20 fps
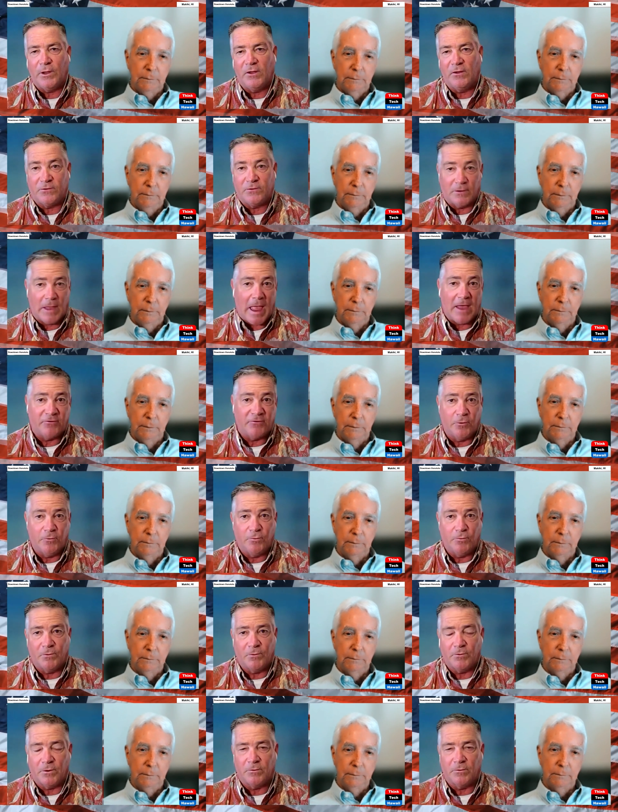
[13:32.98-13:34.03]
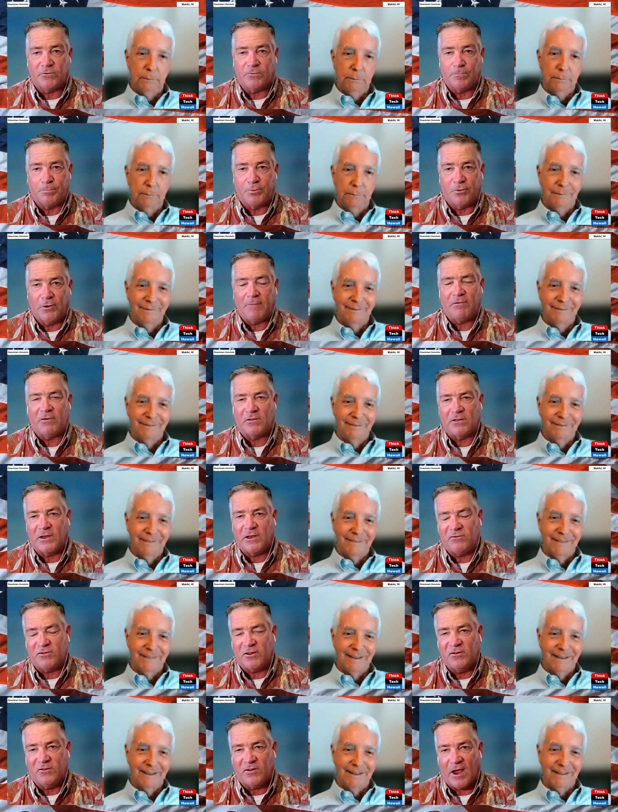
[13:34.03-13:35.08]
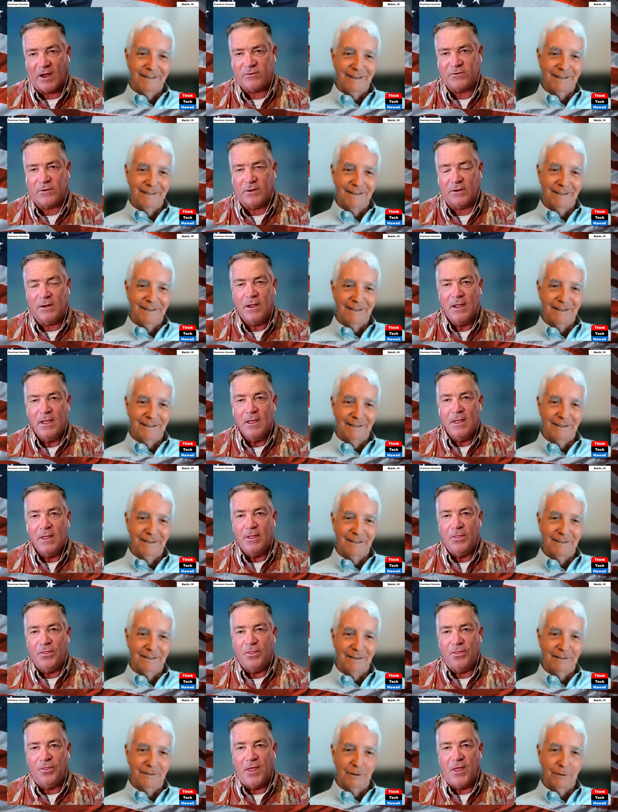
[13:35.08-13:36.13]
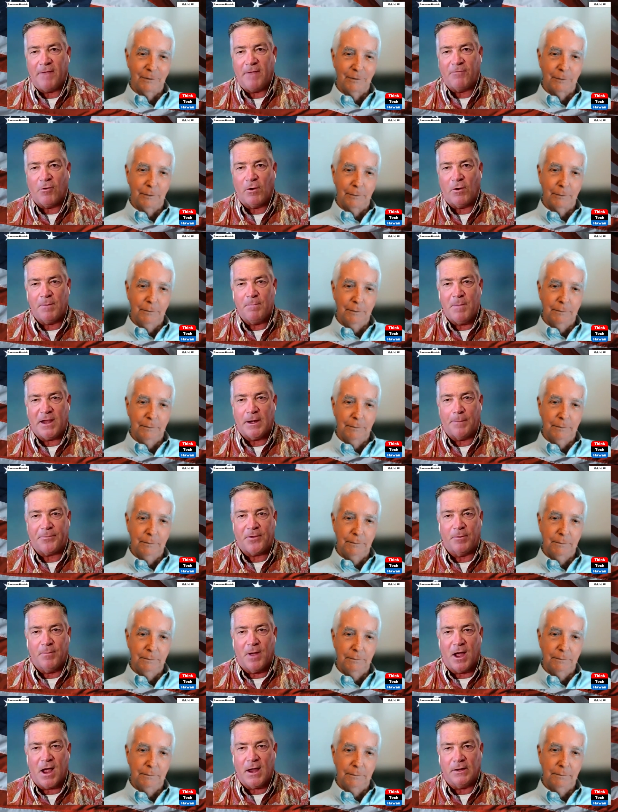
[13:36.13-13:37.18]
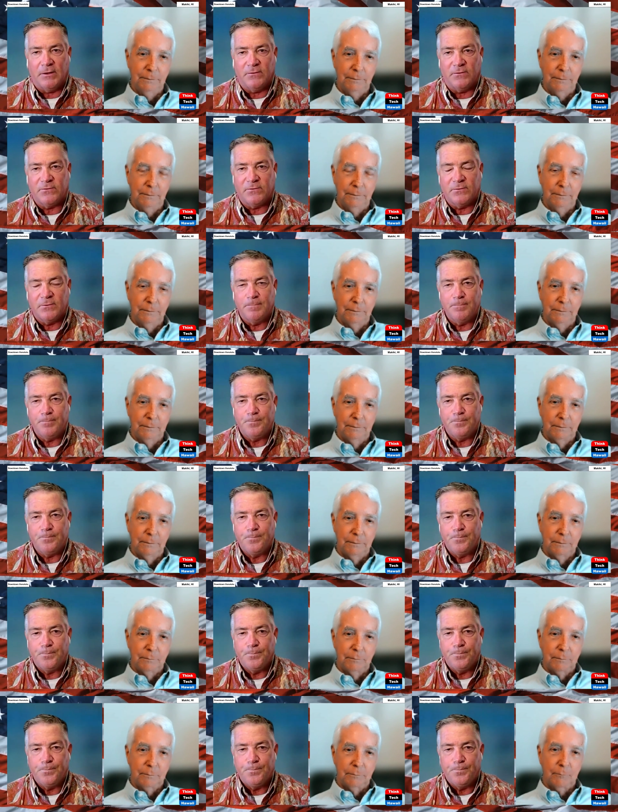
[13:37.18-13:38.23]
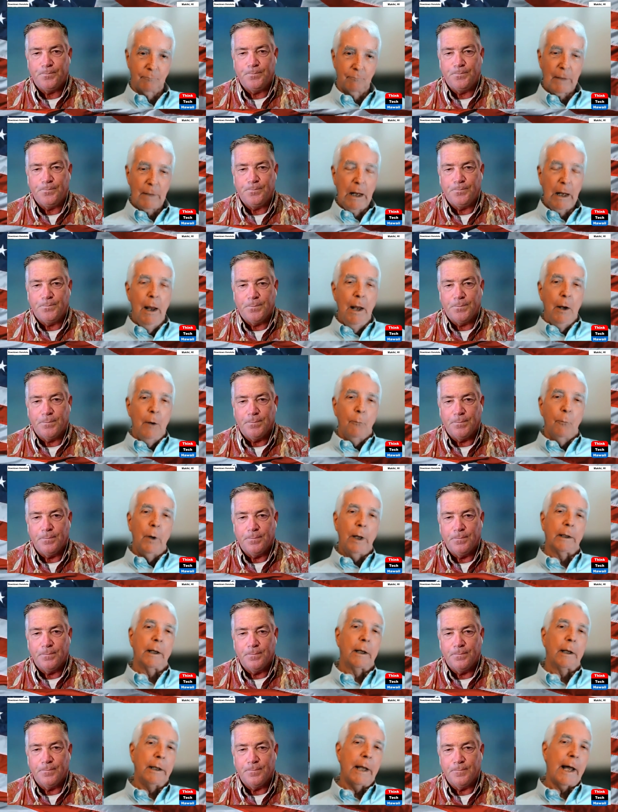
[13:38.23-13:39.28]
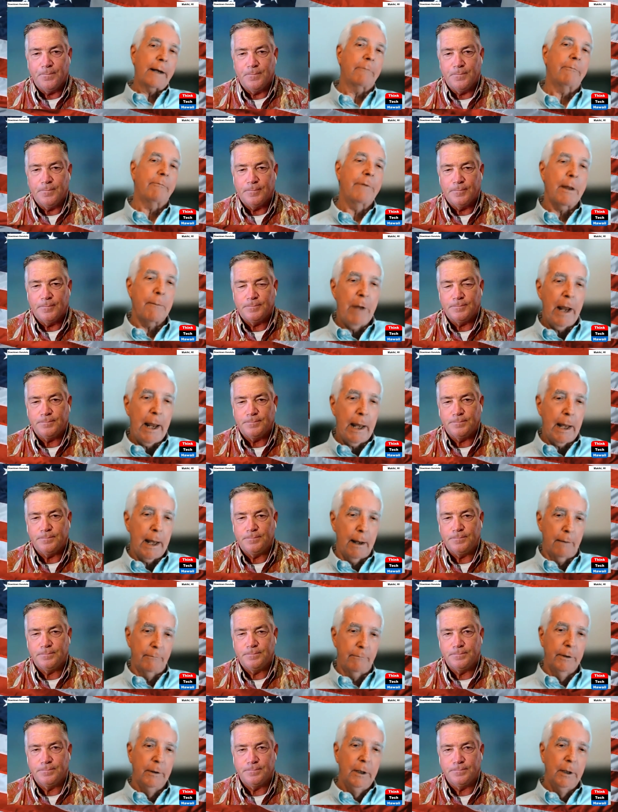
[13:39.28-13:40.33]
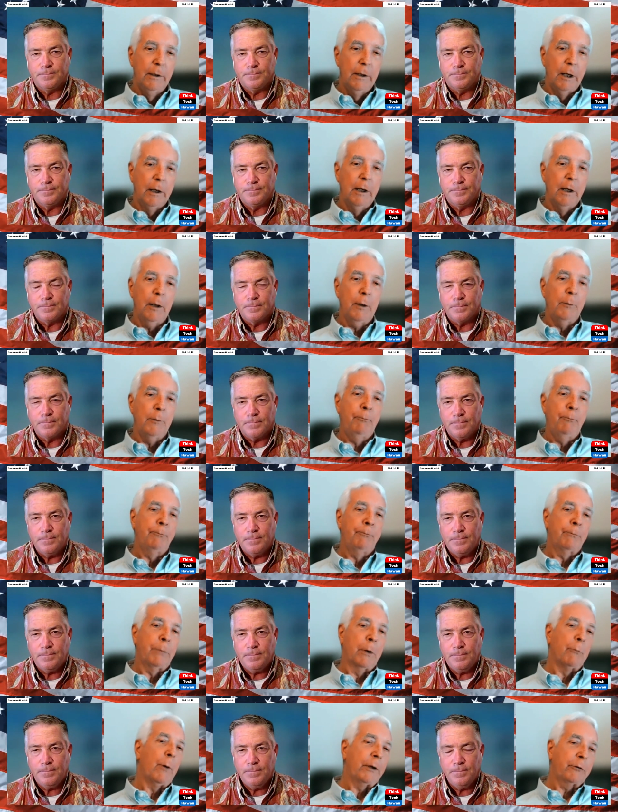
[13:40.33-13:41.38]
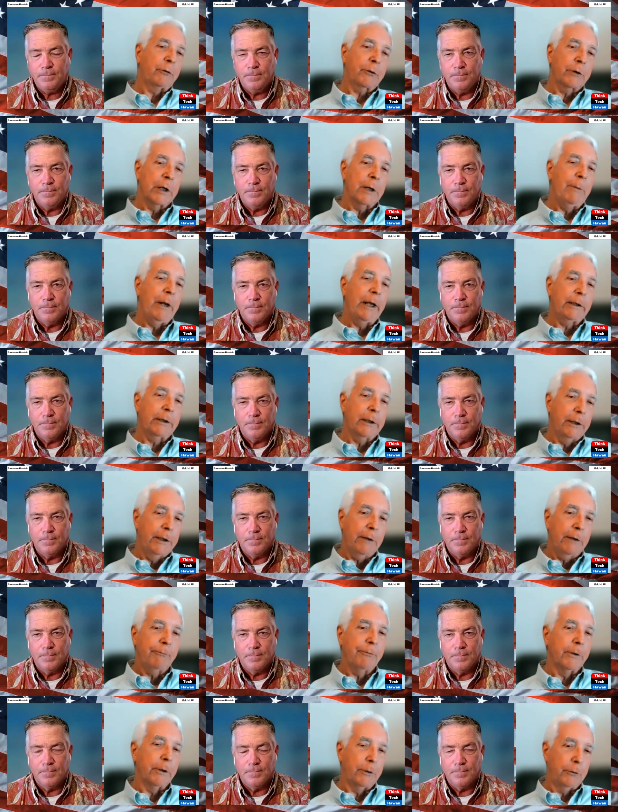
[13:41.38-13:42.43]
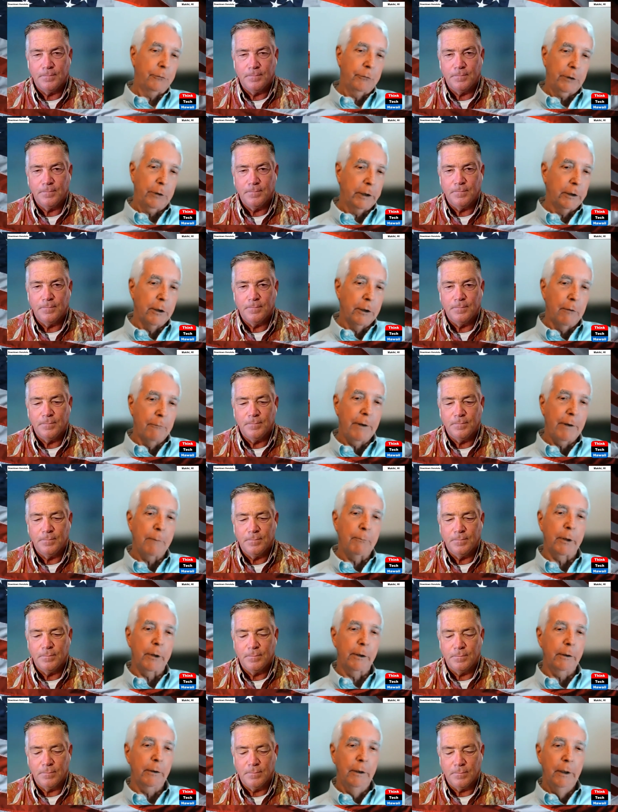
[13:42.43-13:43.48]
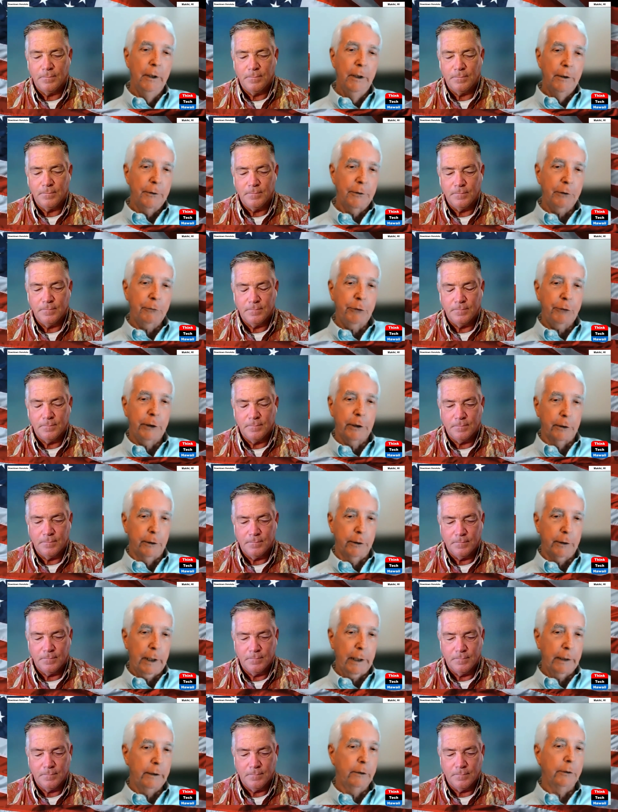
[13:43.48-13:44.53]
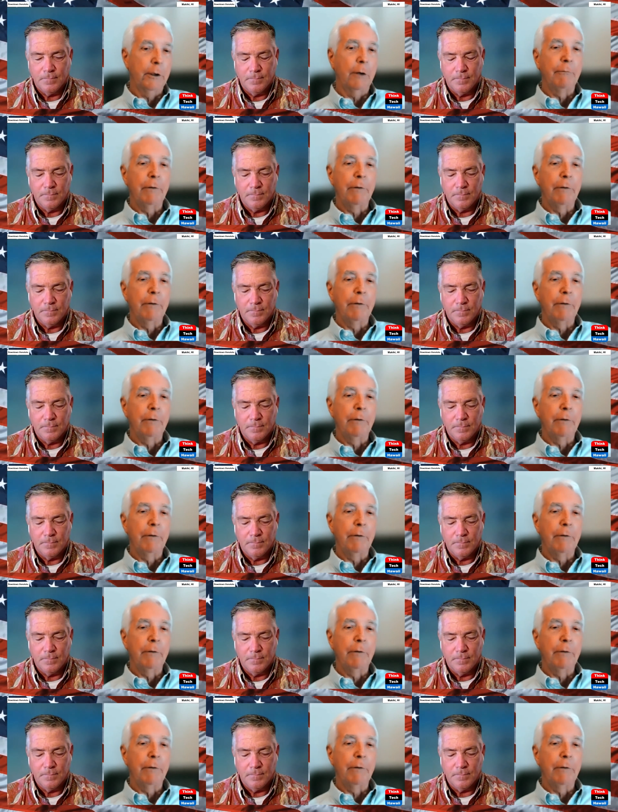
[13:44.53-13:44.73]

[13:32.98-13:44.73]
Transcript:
Speaker 1: is, as you previously suggested, they've already made up their minds.
Speaker 2: Well, a lot of them have. But what's going to make the difference in November this year and in